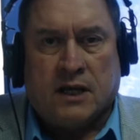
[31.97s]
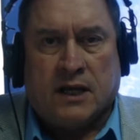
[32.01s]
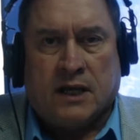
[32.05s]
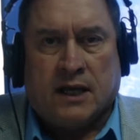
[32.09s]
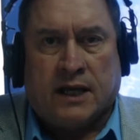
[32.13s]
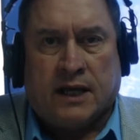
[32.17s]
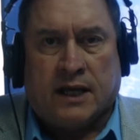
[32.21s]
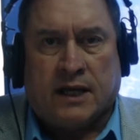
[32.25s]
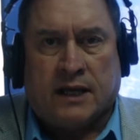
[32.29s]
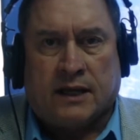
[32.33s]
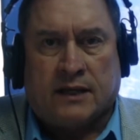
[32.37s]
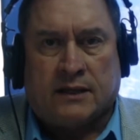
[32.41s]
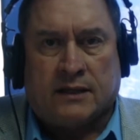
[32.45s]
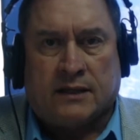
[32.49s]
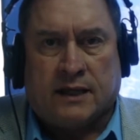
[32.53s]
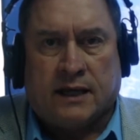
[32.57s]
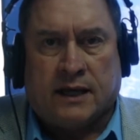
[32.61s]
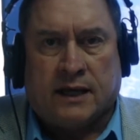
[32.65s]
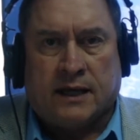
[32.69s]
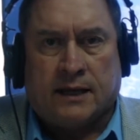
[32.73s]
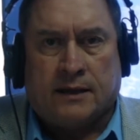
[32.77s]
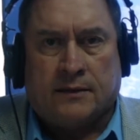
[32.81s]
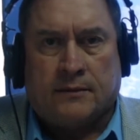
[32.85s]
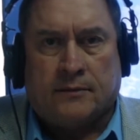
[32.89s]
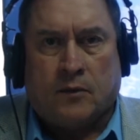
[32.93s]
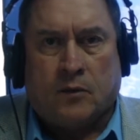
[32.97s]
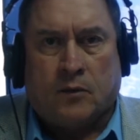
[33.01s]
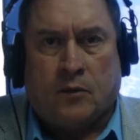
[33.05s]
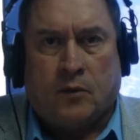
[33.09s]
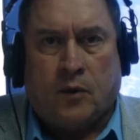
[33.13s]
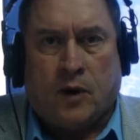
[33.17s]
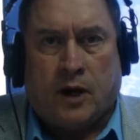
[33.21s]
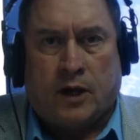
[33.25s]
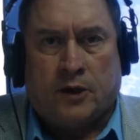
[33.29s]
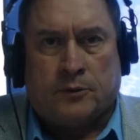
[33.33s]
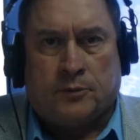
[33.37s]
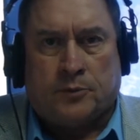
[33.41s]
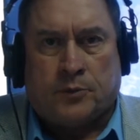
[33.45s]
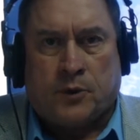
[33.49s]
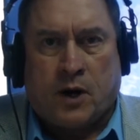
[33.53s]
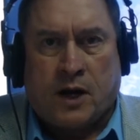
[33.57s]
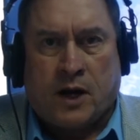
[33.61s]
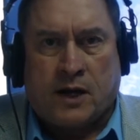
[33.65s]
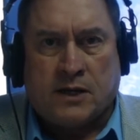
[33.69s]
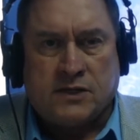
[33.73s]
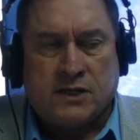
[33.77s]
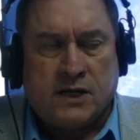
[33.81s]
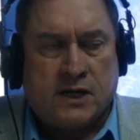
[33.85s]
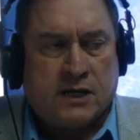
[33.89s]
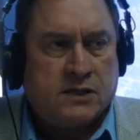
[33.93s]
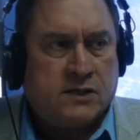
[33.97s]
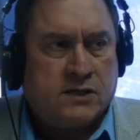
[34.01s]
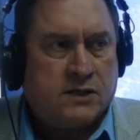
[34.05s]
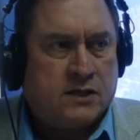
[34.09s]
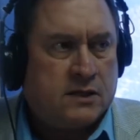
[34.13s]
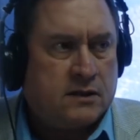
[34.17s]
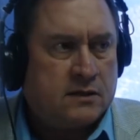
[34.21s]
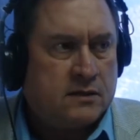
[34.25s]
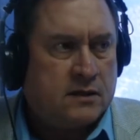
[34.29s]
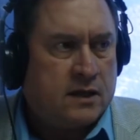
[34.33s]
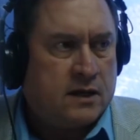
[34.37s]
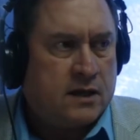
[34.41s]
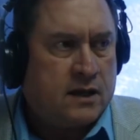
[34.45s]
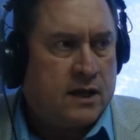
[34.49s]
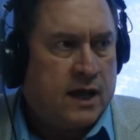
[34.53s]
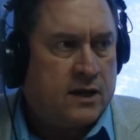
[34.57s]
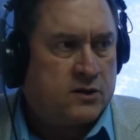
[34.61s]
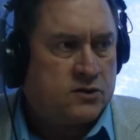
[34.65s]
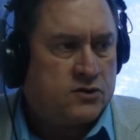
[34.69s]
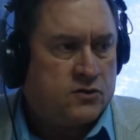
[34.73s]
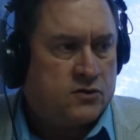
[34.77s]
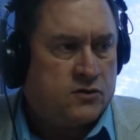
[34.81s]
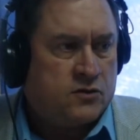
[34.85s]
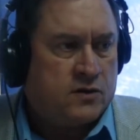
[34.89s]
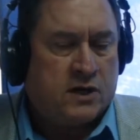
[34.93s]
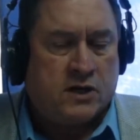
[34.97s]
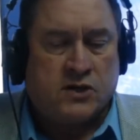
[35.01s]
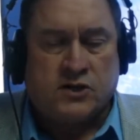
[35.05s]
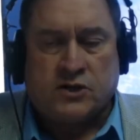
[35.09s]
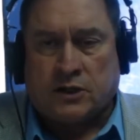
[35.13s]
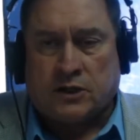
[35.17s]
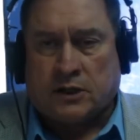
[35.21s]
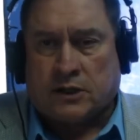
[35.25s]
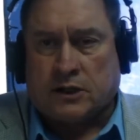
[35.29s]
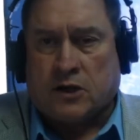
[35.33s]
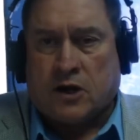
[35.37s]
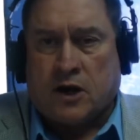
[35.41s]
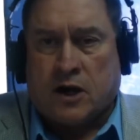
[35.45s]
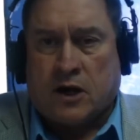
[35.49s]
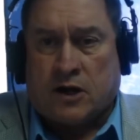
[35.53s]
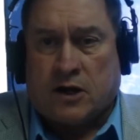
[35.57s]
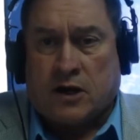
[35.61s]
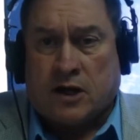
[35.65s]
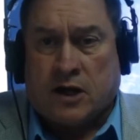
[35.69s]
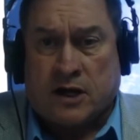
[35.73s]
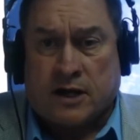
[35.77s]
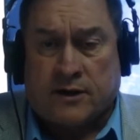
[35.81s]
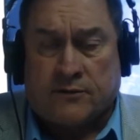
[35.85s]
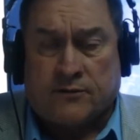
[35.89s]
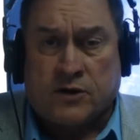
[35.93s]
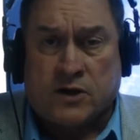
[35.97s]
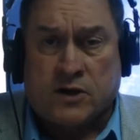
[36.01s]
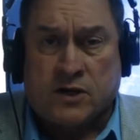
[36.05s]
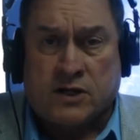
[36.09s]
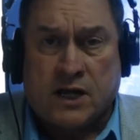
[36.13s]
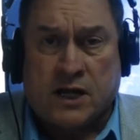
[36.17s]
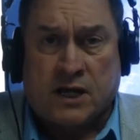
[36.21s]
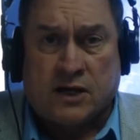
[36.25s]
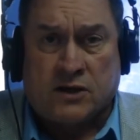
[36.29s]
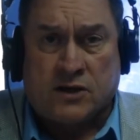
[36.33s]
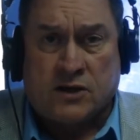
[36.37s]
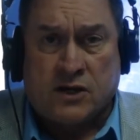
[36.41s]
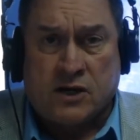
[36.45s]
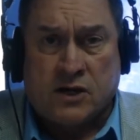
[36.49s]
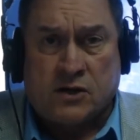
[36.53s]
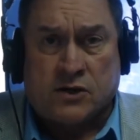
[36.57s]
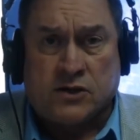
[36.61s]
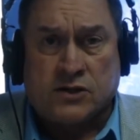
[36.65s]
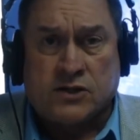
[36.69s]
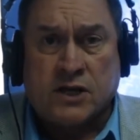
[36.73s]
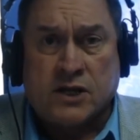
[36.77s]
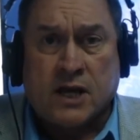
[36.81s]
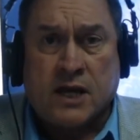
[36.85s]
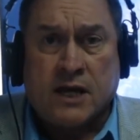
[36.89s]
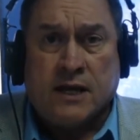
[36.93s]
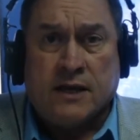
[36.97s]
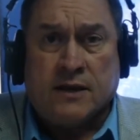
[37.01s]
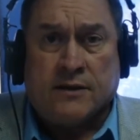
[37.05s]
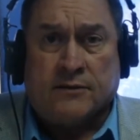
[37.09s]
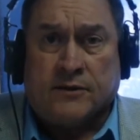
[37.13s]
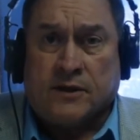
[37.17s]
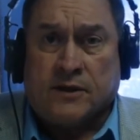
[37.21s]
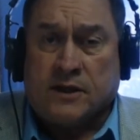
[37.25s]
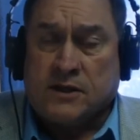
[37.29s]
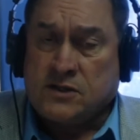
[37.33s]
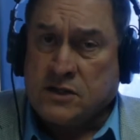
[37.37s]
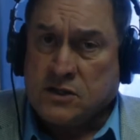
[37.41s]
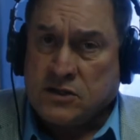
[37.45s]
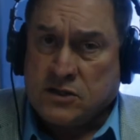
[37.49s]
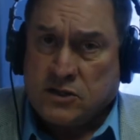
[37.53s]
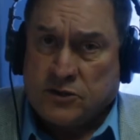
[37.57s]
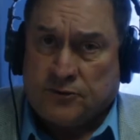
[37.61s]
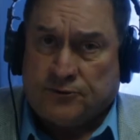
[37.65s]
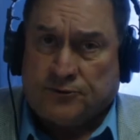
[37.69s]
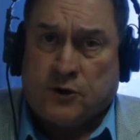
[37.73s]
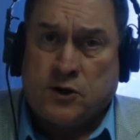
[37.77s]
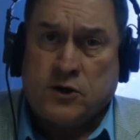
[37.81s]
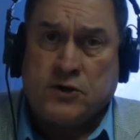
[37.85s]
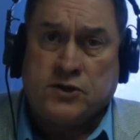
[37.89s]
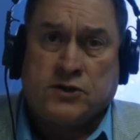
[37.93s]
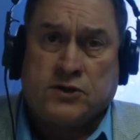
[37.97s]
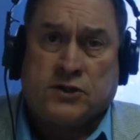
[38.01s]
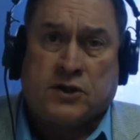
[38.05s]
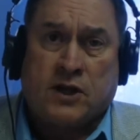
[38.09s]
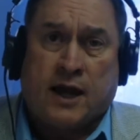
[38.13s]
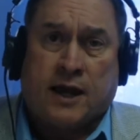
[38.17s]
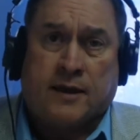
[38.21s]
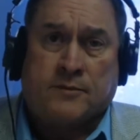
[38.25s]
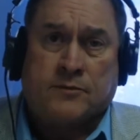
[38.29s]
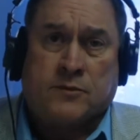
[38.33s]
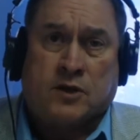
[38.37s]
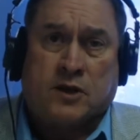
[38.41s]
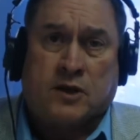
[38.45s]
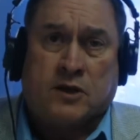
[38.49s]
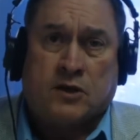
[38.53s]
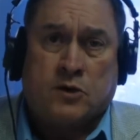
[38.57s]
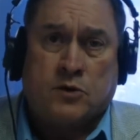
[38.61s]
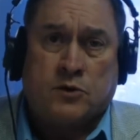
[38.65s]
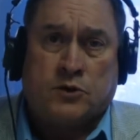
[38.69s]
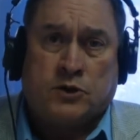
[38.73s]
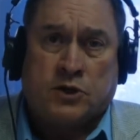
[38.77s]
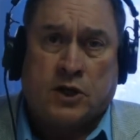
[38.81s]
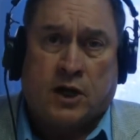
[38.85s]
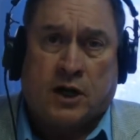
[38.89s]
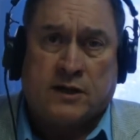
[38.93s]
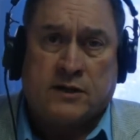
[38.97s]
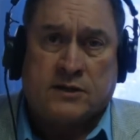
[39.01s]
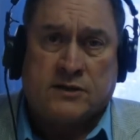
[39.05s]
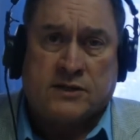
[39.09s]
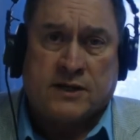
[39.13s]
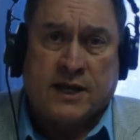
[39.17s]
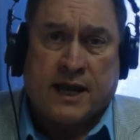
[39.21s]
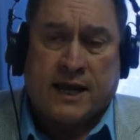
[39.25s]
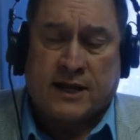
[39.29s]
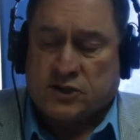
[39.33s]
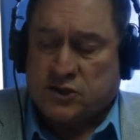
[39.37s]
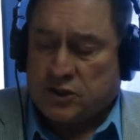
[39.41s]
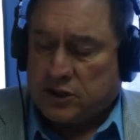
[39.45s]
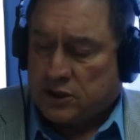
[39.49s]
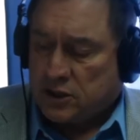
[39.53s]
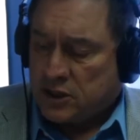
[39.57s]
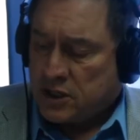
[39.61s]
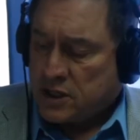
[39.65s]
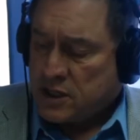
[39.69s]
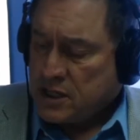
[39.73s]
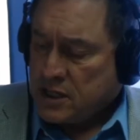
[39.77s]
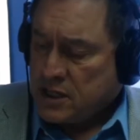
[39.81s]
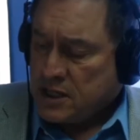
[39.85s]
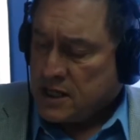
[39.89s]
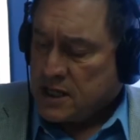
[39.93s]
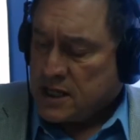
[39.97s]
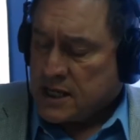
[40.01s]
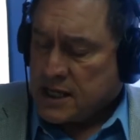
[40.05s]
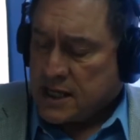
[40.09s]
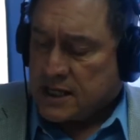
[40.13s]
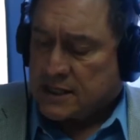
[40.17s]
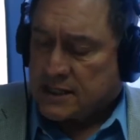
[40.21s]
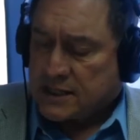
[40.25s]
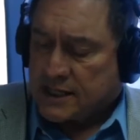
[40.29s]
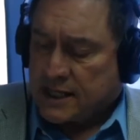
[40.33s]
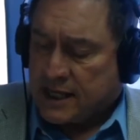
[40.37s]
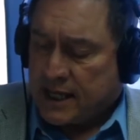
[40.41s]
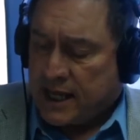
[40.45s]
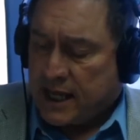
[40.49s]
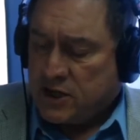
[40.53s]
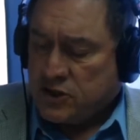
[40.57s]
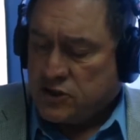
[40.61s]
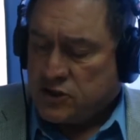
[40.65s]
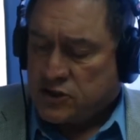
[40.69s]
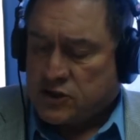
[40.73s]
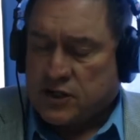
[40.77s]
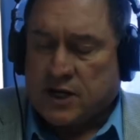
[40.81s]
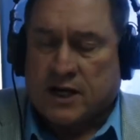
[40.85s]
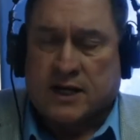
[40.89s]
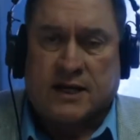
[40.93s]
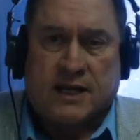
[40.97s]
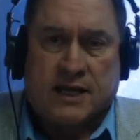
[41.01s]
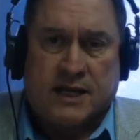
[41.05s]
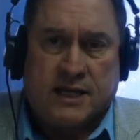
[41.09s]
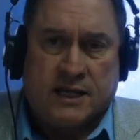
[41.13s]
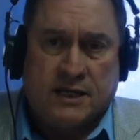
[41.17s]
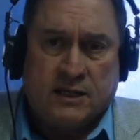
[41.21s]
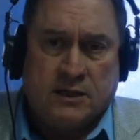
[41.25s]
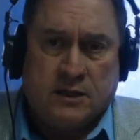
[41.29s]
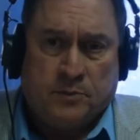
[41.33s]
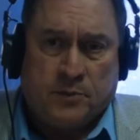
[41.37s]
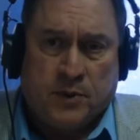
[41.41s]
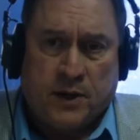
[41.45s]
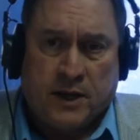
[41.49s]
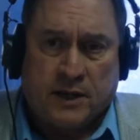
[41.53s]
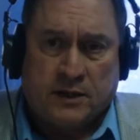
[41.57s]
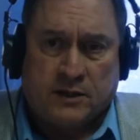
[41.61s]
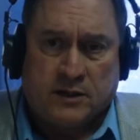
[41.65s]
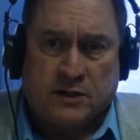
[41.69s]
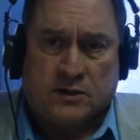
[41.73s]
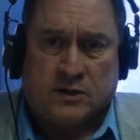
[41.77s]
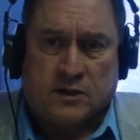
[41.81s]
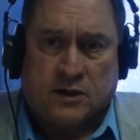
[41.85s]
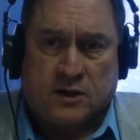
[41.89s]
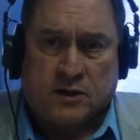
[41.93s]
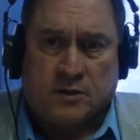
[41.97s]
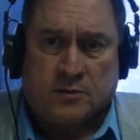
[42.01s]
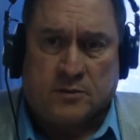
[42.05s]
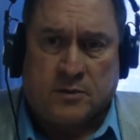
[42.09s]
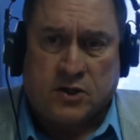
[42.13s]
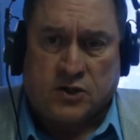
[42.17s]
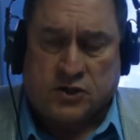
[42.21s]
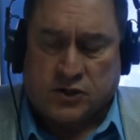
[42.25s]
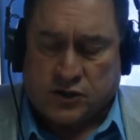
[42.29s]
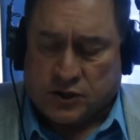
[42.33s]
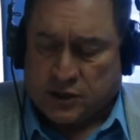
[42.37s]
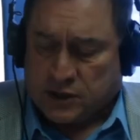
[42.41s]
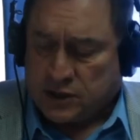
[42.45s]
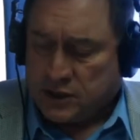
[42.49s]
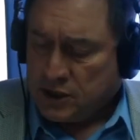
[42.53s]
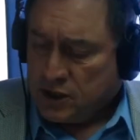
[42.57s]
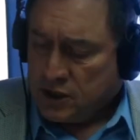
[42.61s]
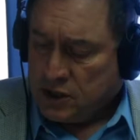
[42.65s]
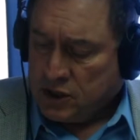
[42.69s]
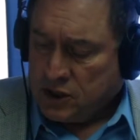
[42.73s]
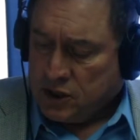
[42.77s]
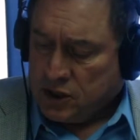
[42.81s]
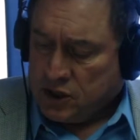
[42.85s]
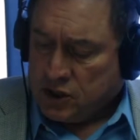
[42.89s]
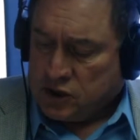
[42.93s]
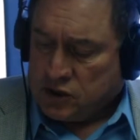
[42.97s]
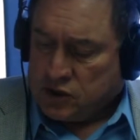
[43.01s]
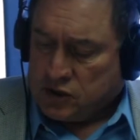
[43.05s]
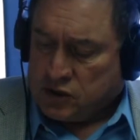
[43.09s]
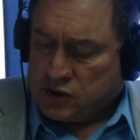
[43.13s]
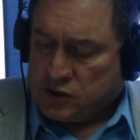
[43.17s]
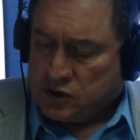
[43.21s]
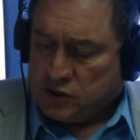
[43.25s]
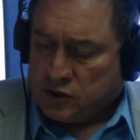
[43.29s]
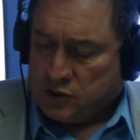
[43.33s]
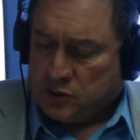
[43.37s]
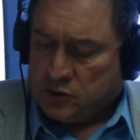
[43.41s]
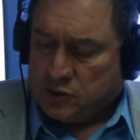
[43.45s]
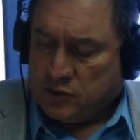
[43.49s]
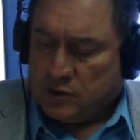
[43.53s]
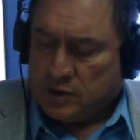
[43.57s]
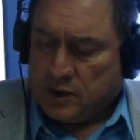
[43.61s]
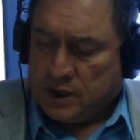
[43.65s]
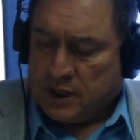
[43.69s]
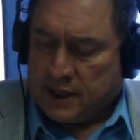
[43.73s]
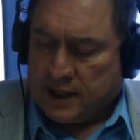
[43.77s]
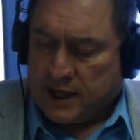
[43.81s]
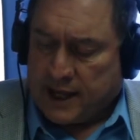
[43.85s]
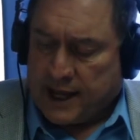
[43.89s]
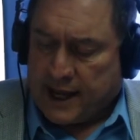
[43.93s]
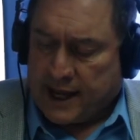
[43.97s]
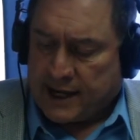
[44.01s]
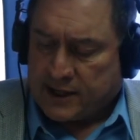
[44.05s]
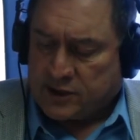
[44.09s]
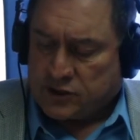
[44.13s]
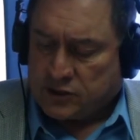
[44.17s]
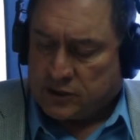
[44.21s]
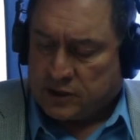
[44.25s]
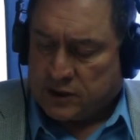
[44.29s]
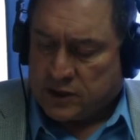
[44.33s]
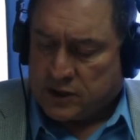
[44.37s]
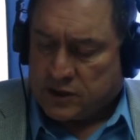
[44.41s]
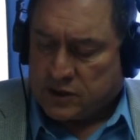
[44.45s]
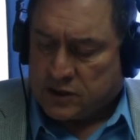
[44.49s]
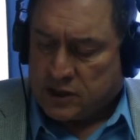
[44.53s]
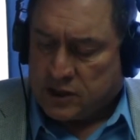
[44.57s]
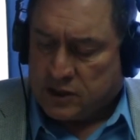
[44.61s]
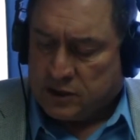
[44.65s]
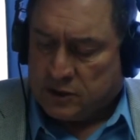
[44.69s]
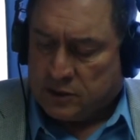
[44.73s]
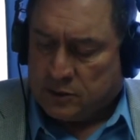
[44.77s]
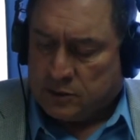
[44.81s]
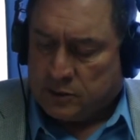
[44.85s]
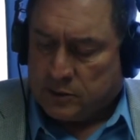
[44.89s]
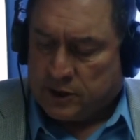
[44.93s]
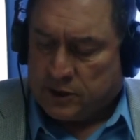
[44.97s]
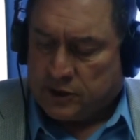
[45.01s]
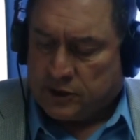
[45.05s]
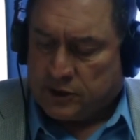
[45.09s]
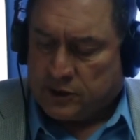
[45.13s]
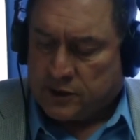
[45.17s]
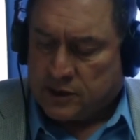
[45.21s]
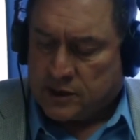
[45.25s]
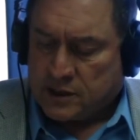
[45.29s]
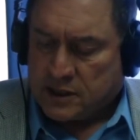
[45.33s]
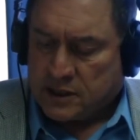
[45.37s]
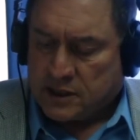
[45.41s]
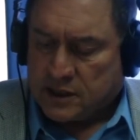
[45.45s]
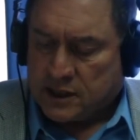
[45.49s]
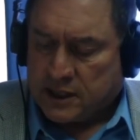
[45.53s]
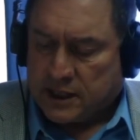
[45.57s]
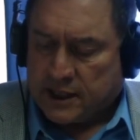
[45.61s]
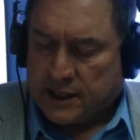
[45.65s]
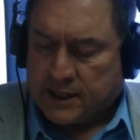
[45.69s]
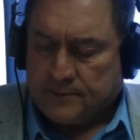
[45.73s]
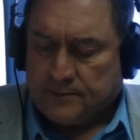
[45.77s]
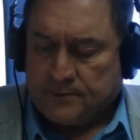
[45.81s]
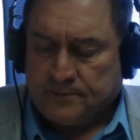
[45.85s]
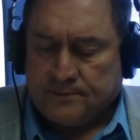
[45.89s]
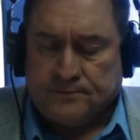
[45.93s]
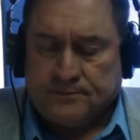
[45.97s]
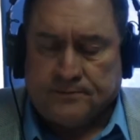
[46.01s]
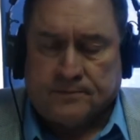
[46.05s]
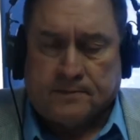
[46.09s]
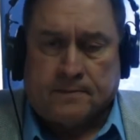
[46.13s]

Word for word: And uh, while the process has traditionally gone on every ten years, this is the first time that Utah has actually engaged an independent commission to uh, actually deal with the, um,